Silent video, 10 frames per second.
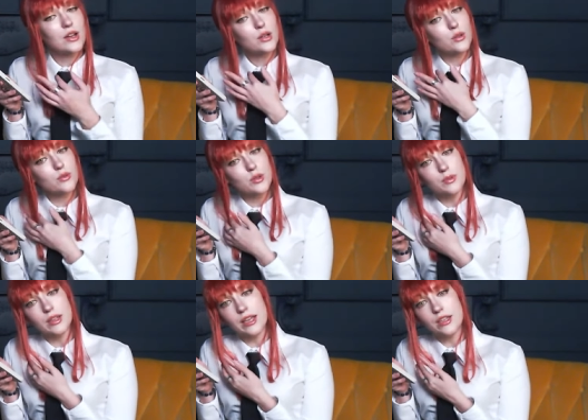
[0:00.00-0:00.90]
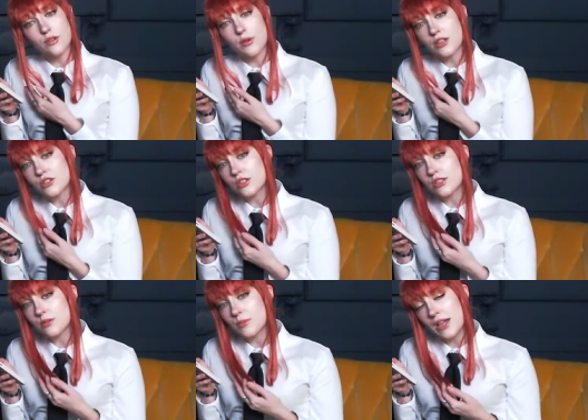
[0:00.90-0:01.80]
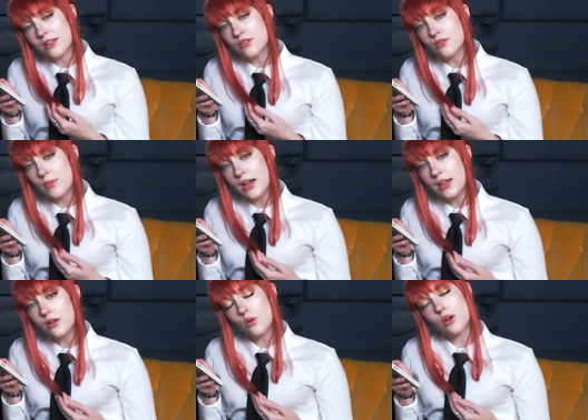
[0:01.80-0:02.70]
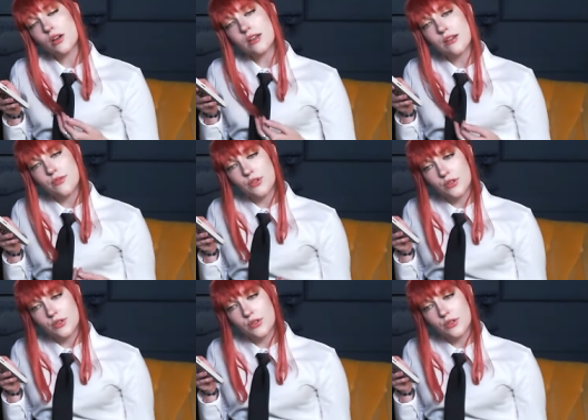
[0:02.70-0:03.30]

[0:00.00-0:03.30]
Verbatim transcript: who you would like your question to be answered by, or if you